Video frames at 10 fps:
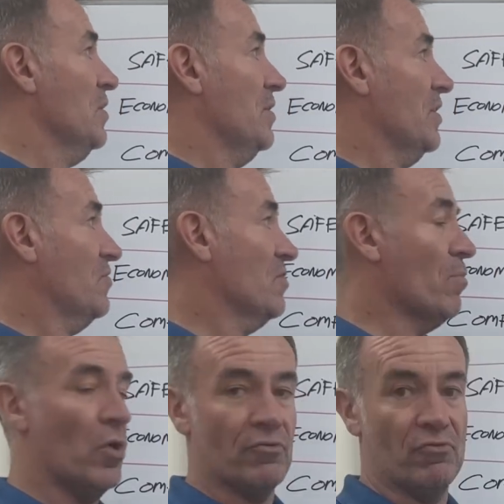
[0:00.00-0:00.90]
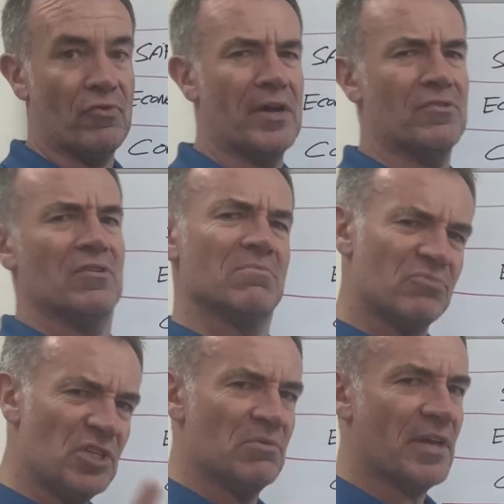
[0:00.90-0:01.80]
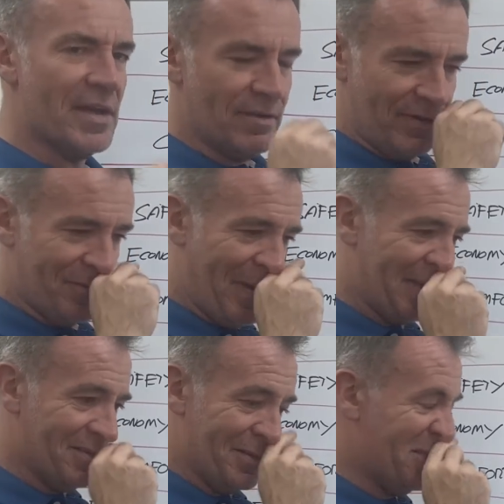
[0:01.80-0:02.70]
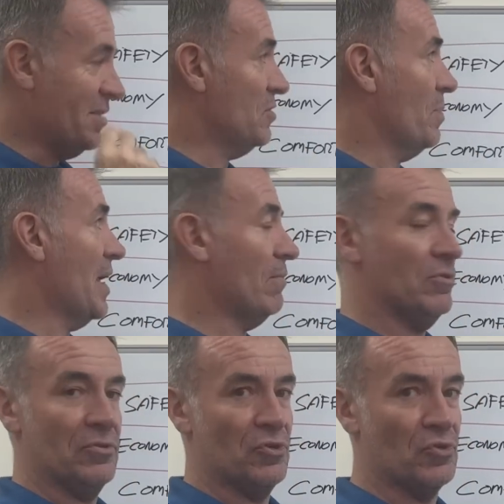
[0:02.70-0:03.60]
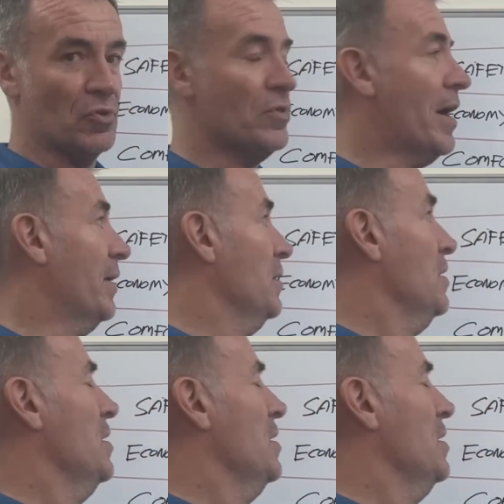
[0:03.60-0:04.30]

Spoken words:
This is a modern tractor, so you would kind of expect it to be able to do that.